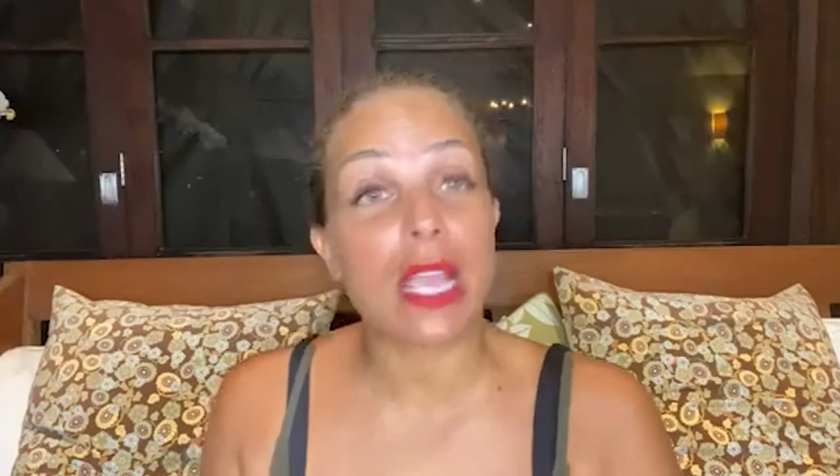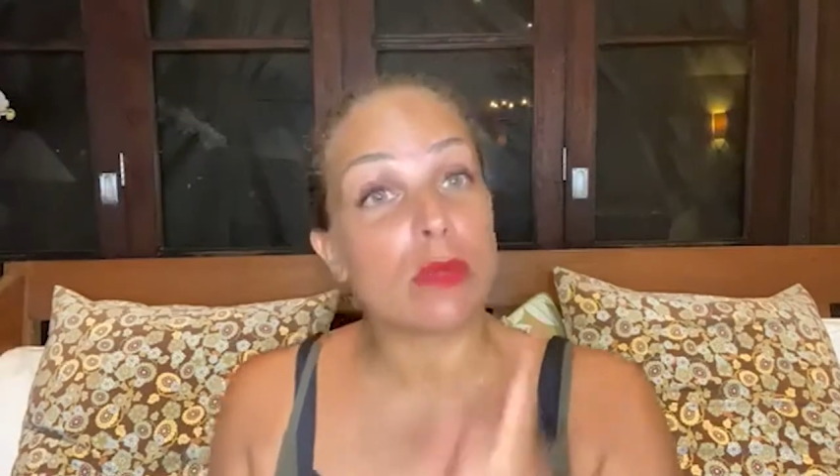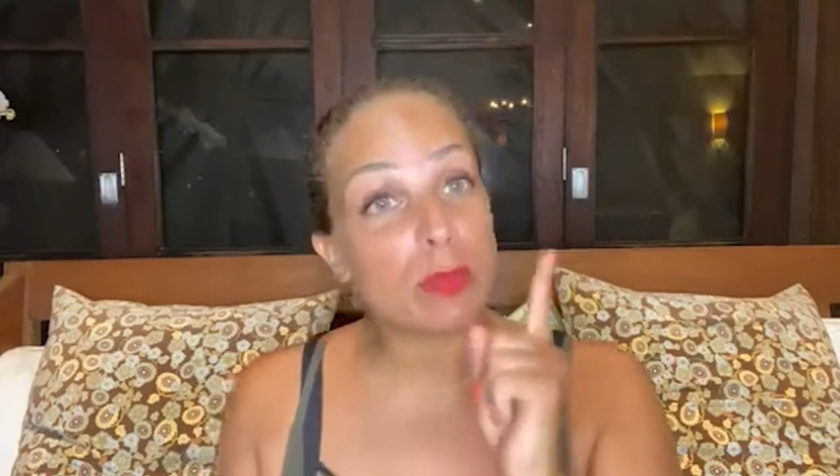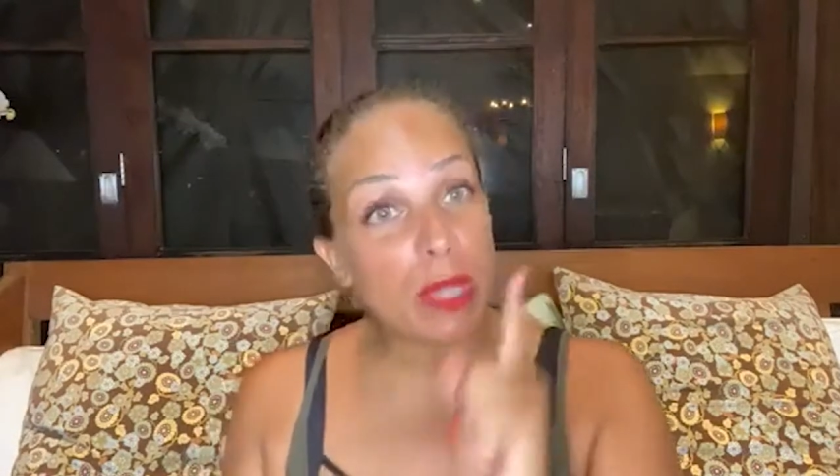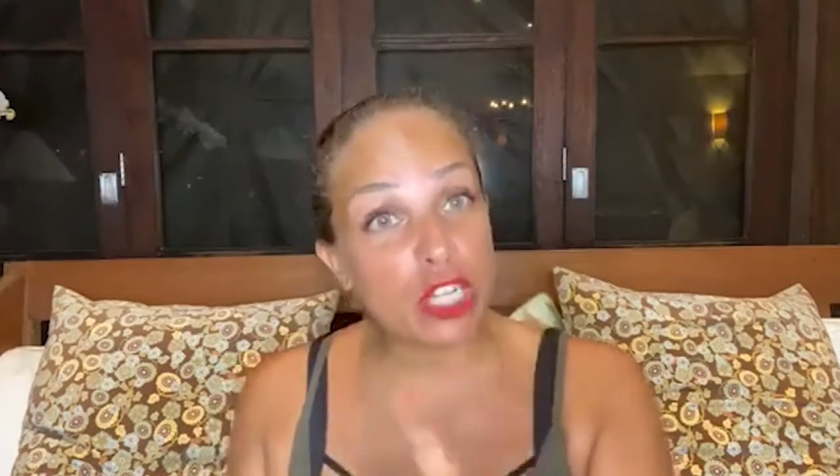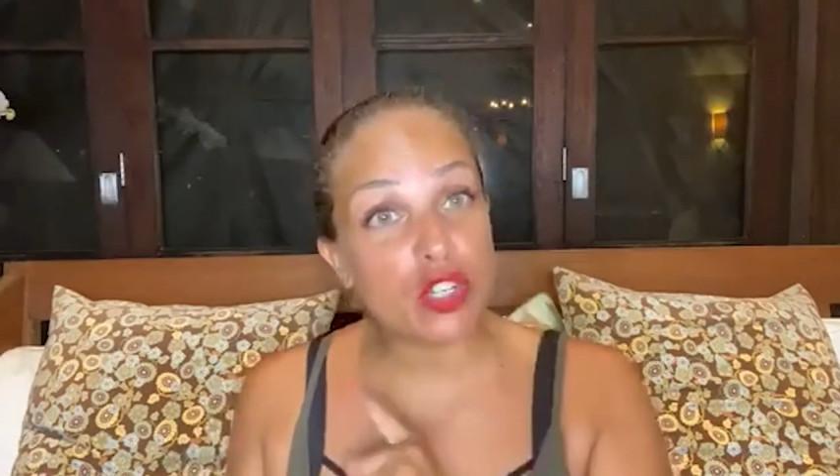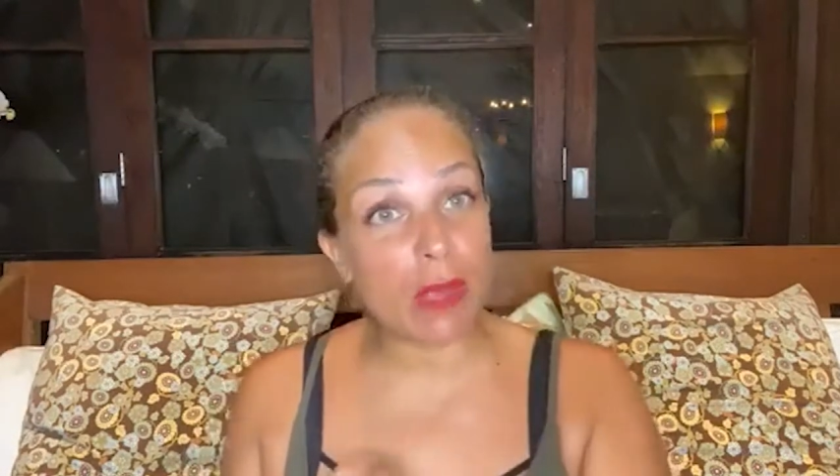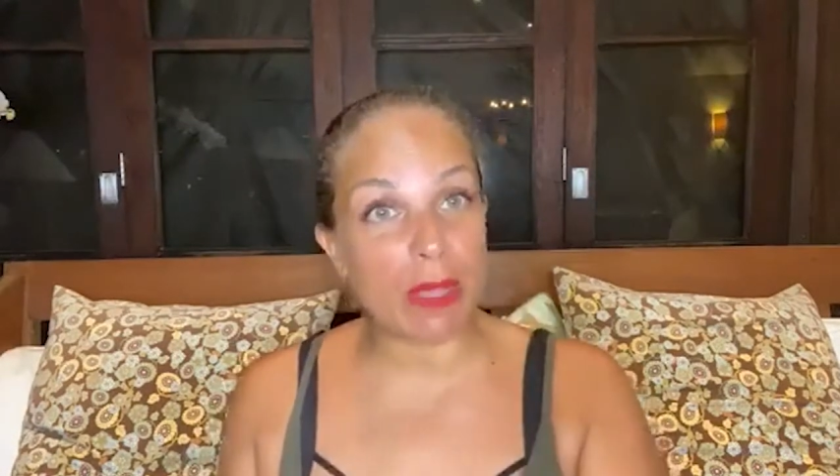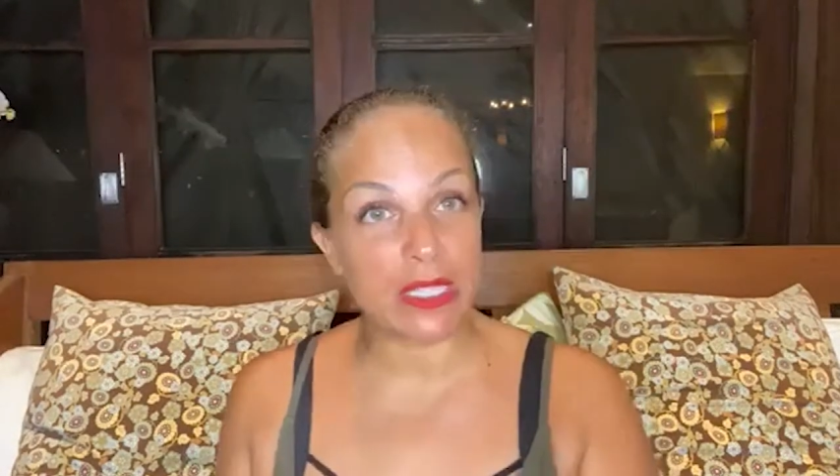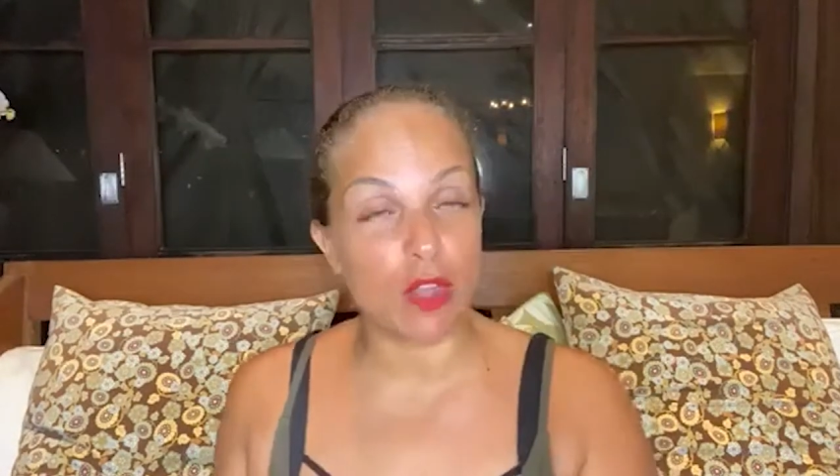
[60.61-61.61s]
I was
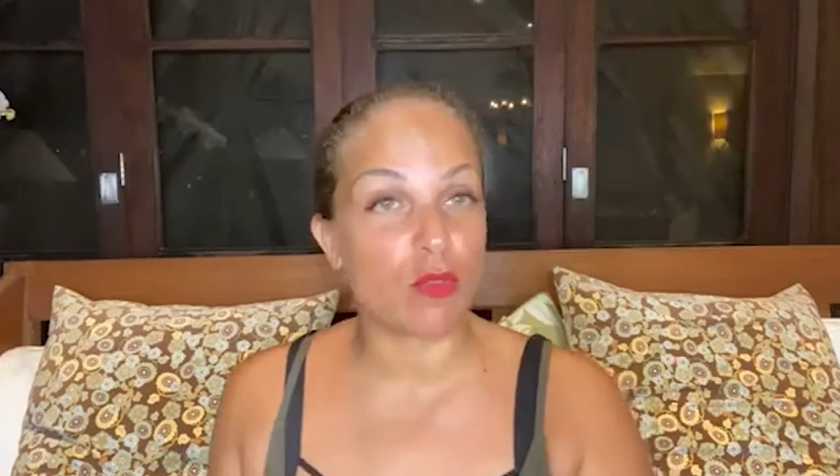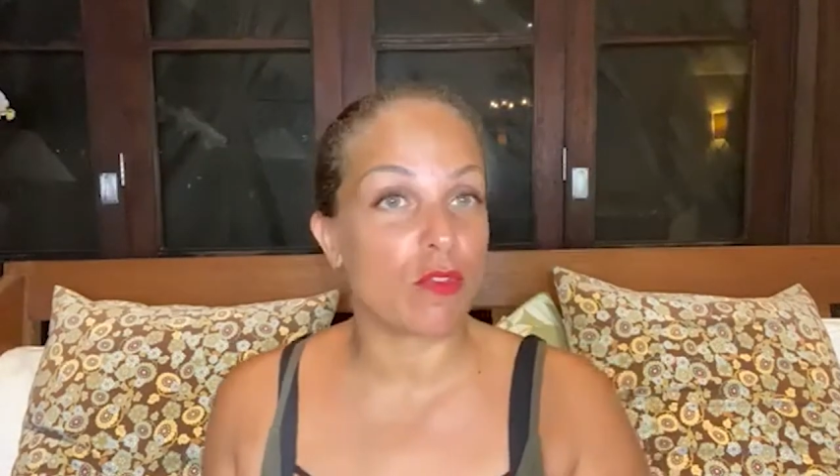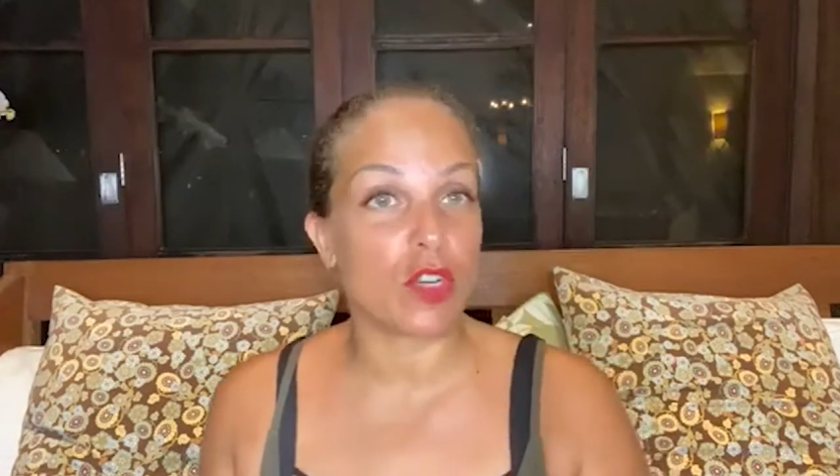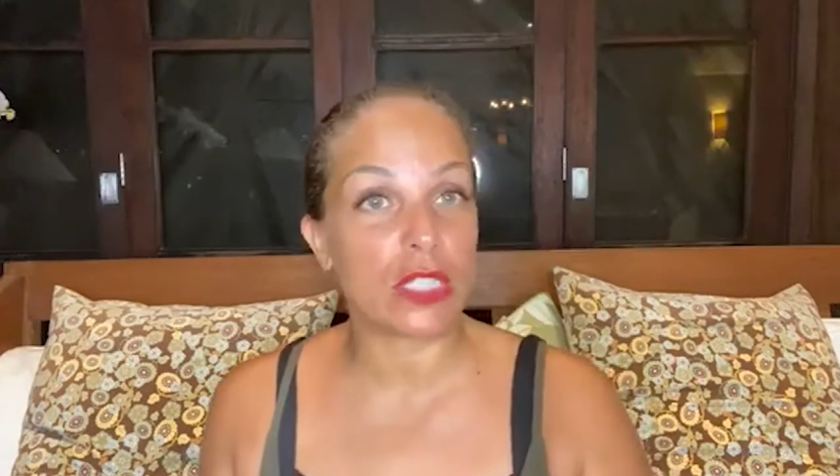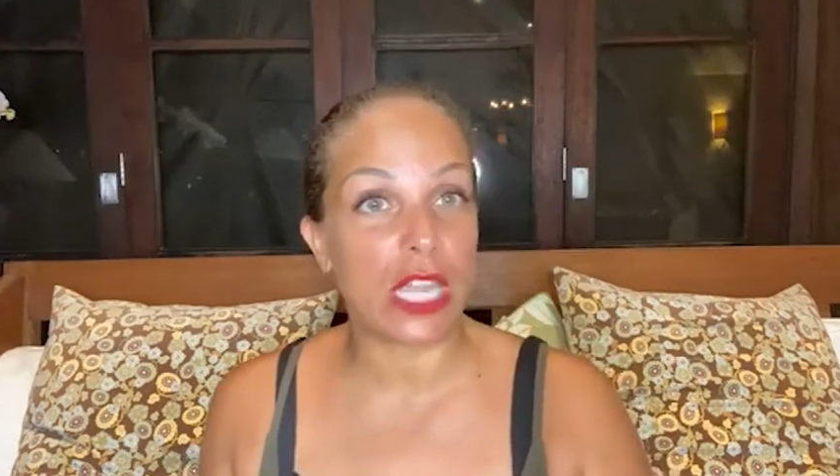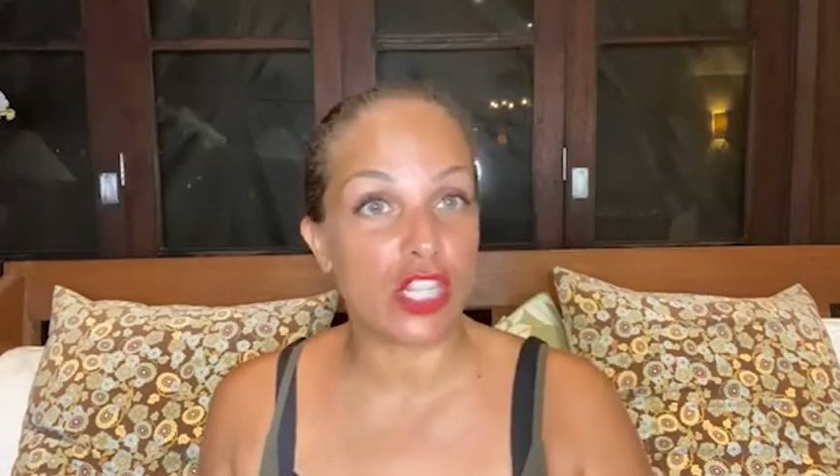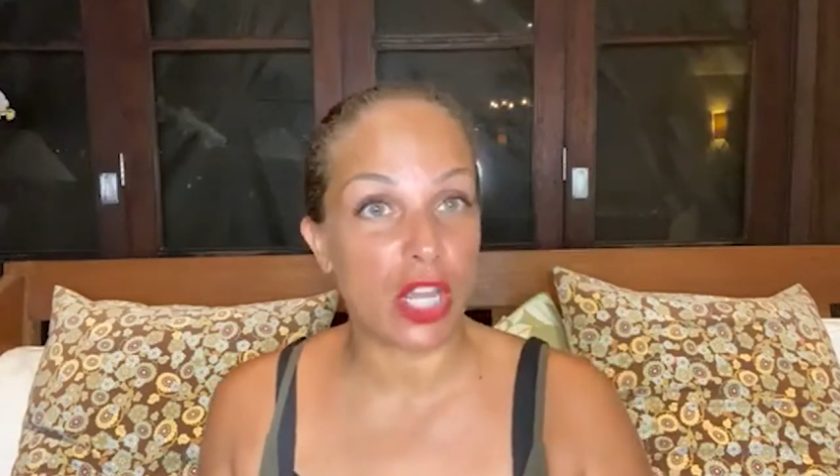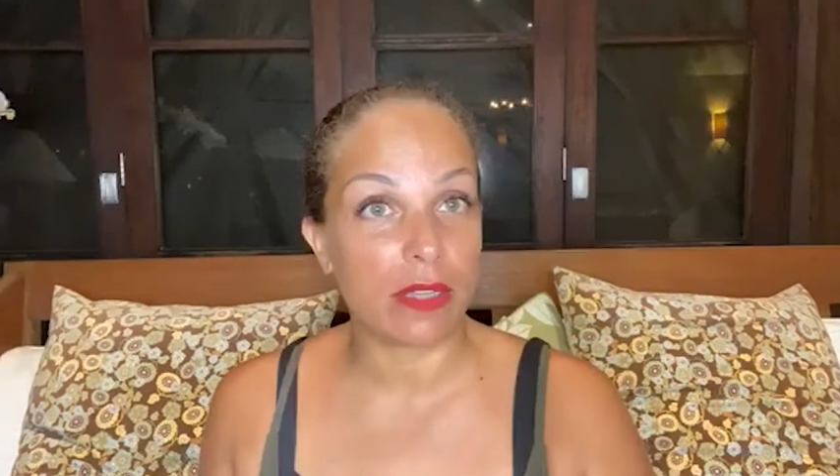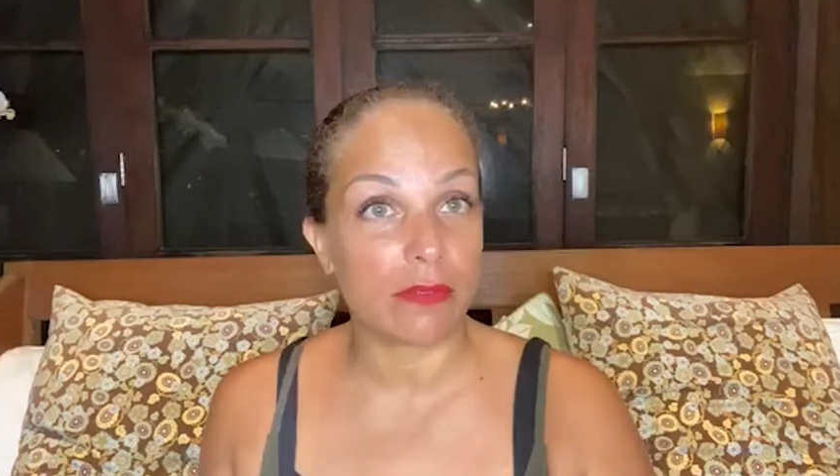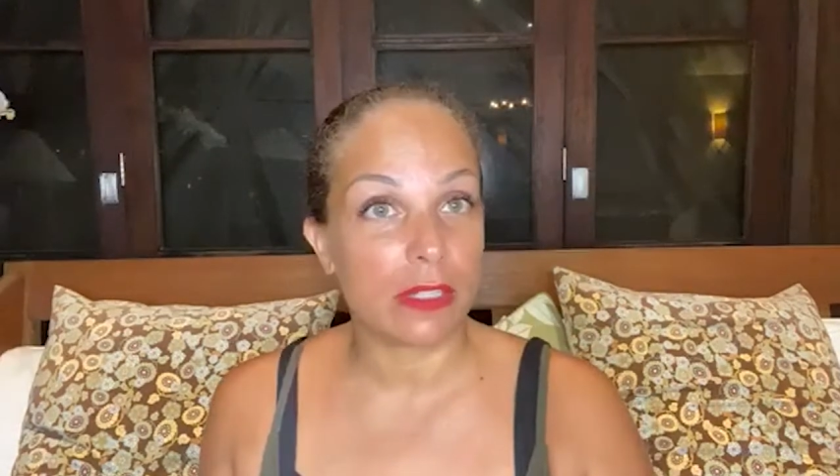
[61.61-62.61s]
picturing myself reverse
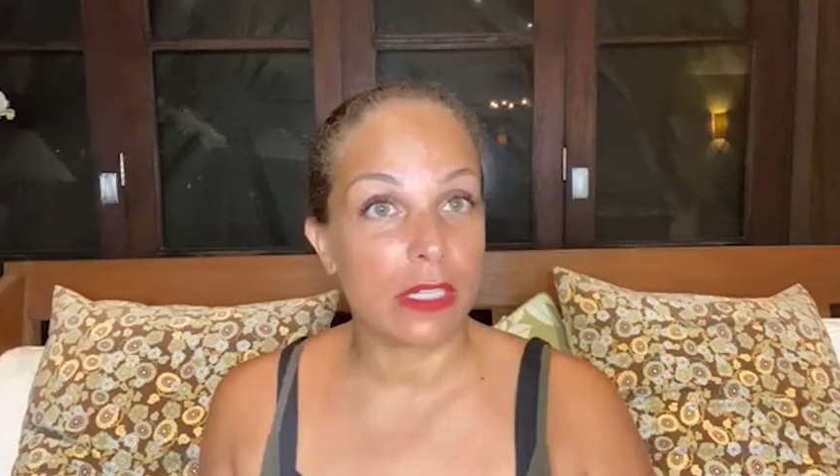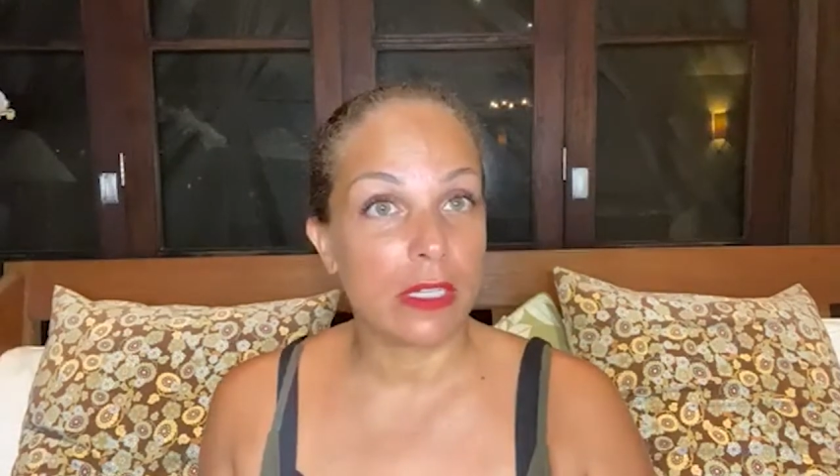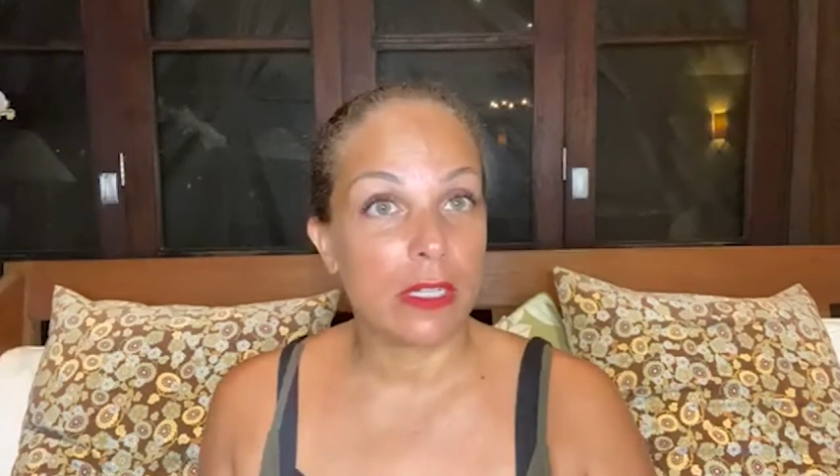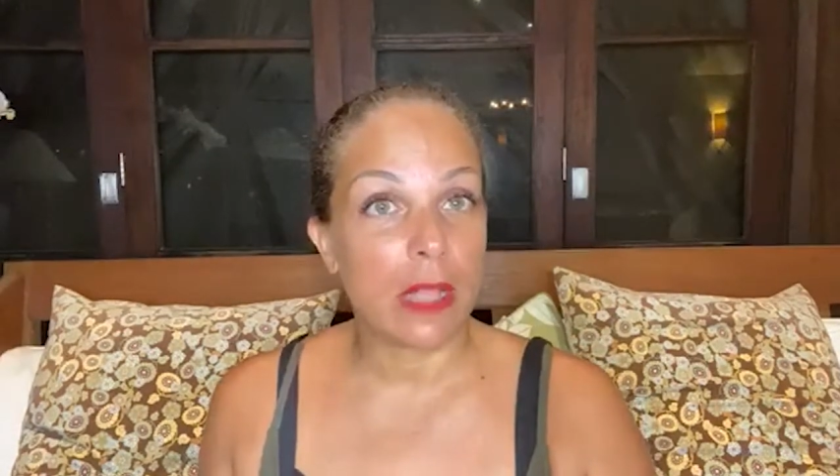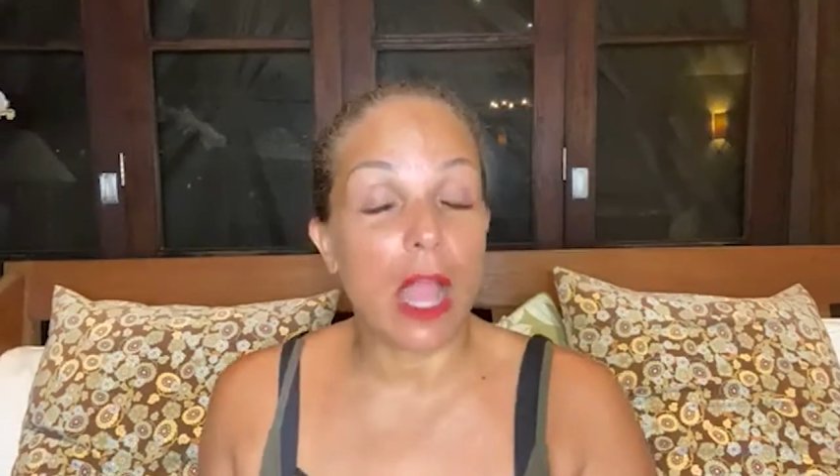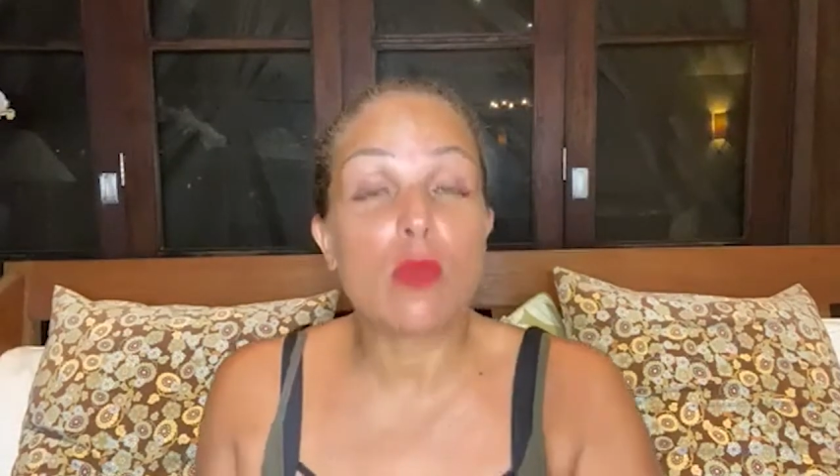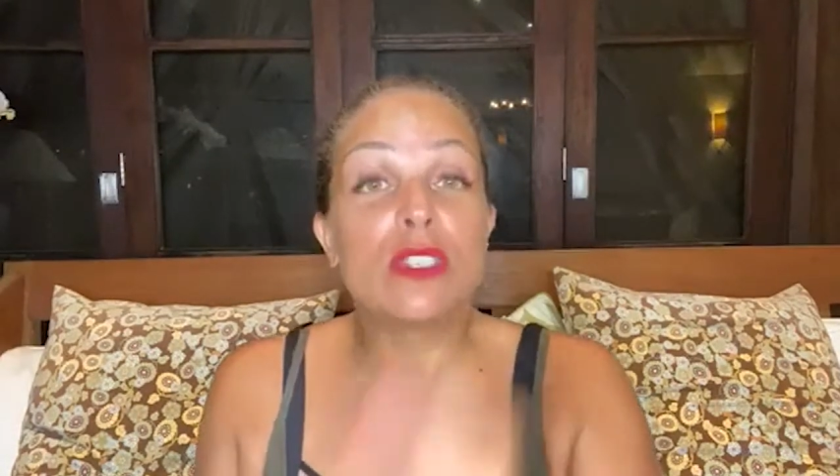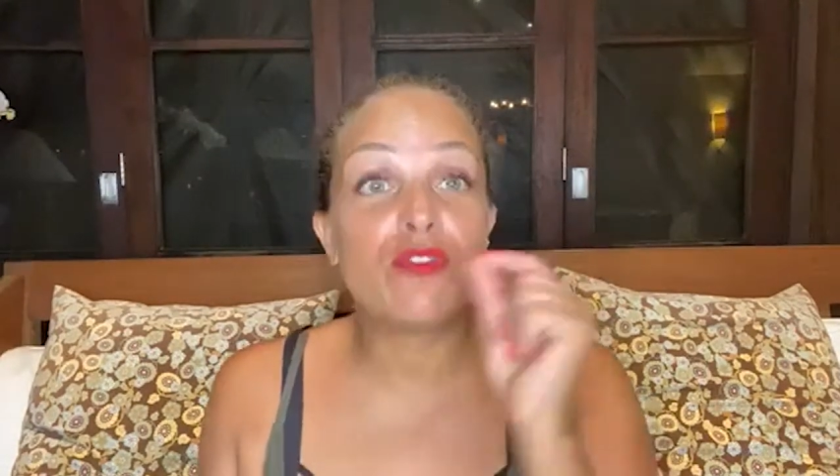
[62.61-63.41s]
aging. I was